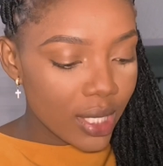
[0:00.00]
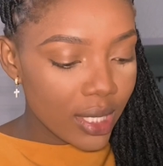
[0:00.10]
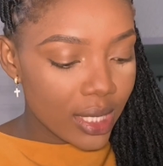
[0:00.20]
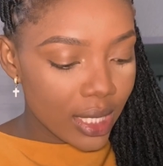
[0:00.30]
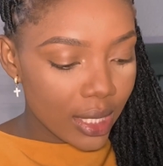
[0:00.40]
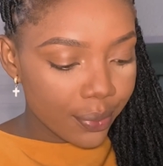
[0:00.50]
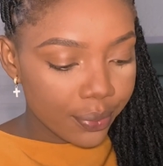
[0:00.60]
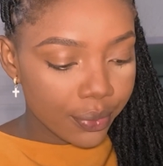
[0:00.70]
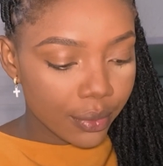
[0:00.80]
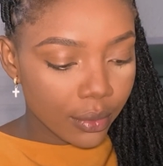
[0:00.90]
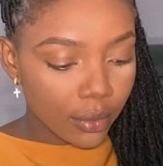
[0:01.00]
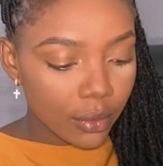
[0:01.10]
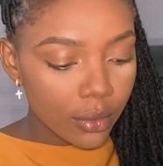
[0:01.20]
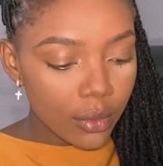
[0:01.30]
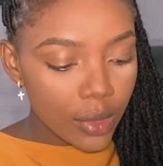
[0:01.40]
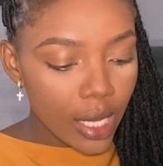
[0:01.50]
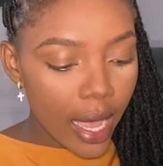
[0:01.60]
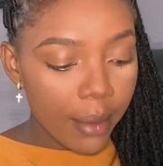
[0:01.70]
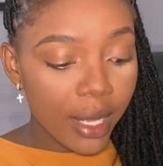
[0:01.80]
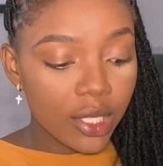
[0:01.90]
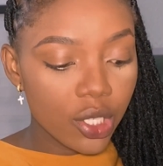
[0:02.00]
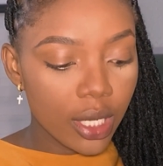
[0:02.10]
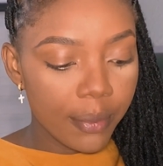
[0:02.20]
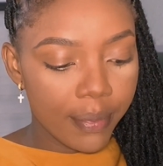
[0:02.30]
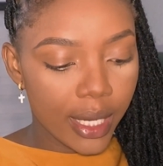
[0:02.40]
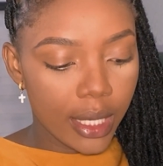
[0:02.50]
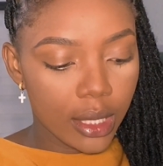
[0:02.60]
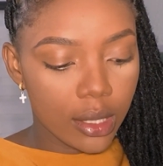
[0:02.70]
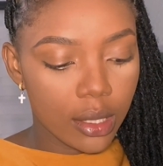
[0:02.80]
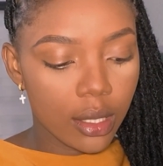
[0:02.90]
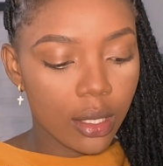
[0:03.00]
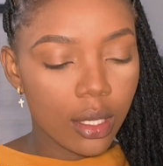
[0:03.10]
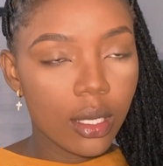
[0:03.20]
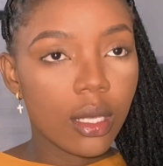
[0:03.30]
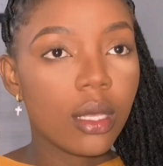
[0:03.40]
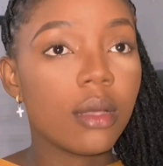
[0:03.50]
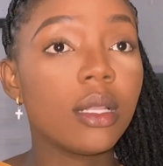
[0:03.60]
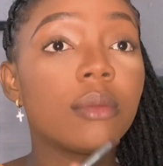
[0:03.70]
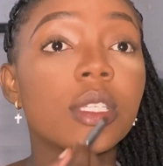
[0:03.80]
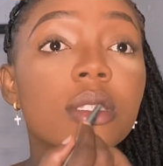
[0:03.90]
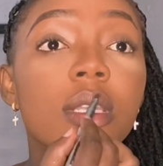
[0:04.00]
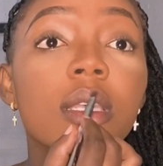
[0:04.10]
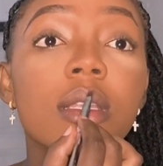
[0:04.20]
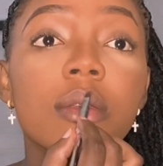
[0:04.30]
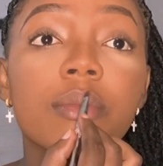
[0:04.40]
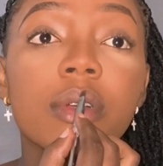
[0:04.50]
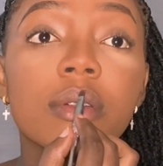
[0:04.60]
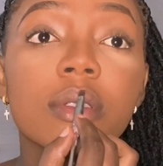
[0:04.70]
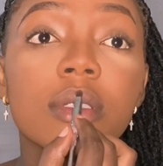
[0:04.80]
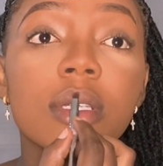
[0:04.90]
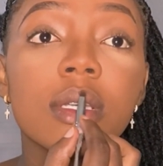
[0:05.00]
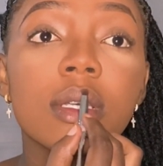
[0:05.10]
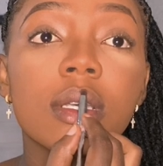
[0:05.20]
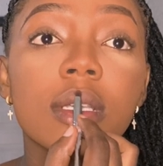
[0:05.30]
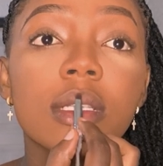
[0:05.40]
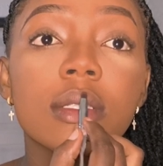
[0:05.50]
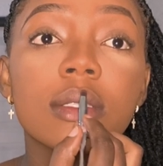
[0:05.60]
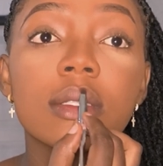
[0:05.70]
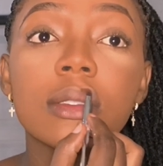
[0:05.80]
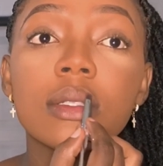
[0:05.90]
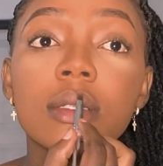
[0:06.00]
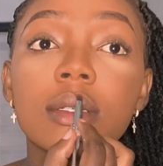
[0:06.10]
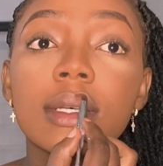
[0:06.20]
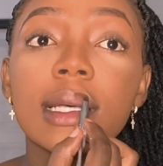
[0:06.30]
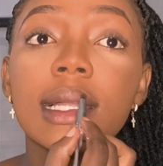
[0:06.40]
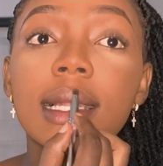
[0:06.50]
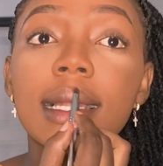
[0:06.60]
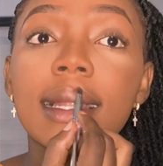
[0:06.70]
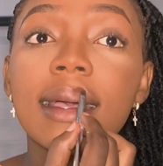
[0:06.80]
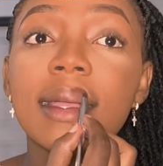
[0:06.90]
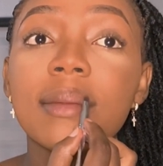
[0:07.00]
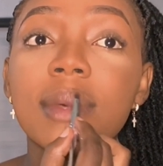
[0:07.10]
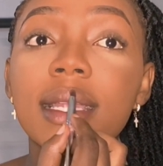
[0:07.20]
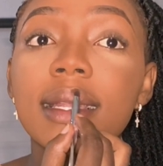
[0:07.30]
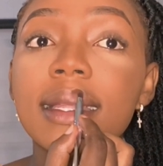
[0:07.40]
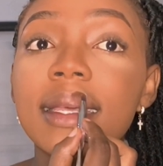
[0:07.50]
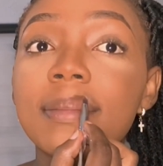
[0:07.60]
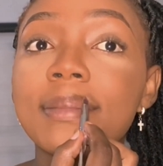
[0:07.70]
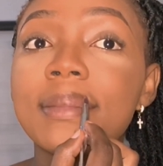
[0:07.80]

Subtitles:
the Imagic lip palette. Now I'm just taking a brown shade to line my lips.